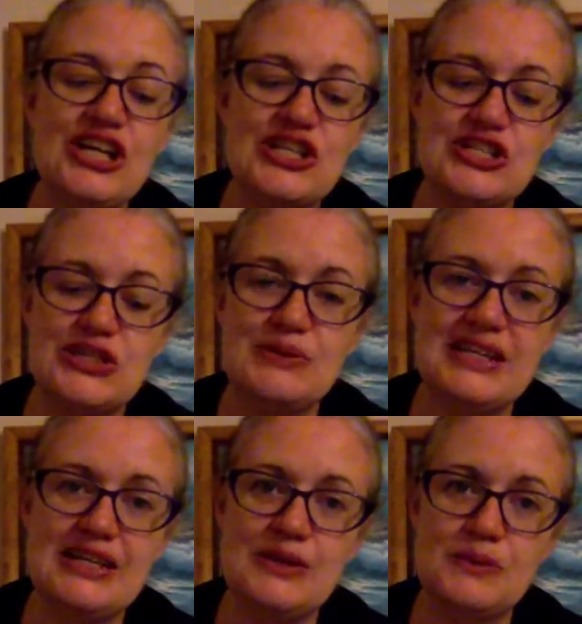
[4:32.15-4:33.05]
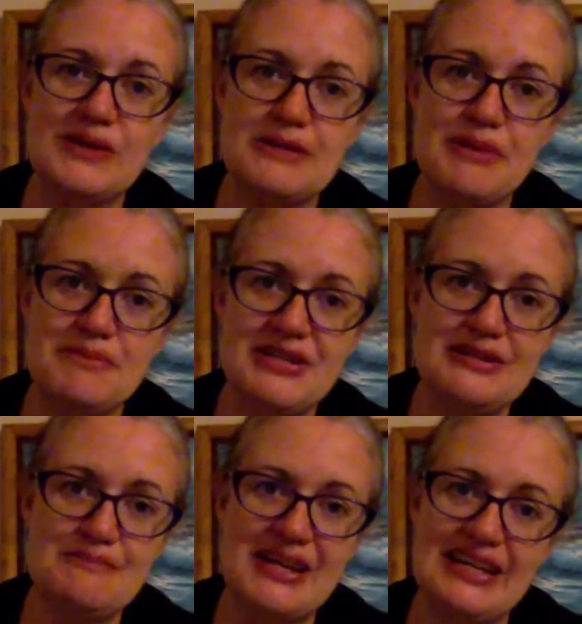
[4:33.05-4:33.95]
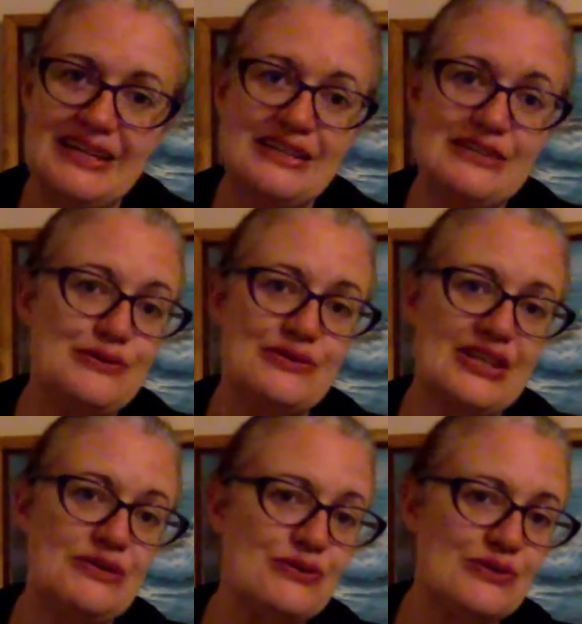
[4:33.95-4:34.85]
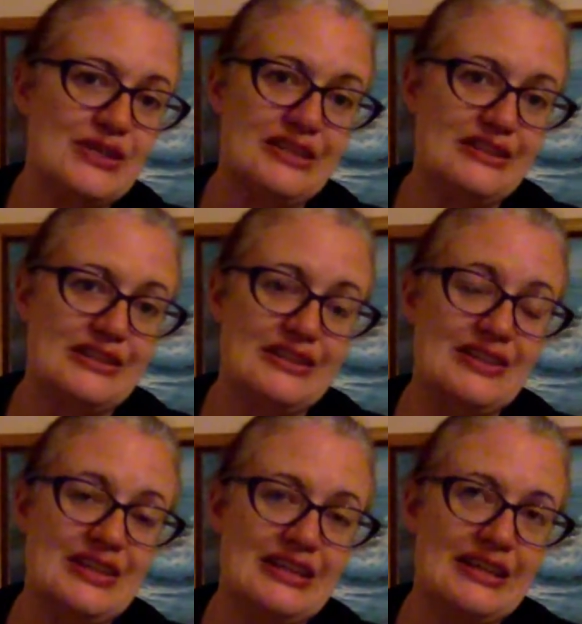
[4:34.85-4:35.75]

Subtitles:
So when I pumped on my hand, it was like really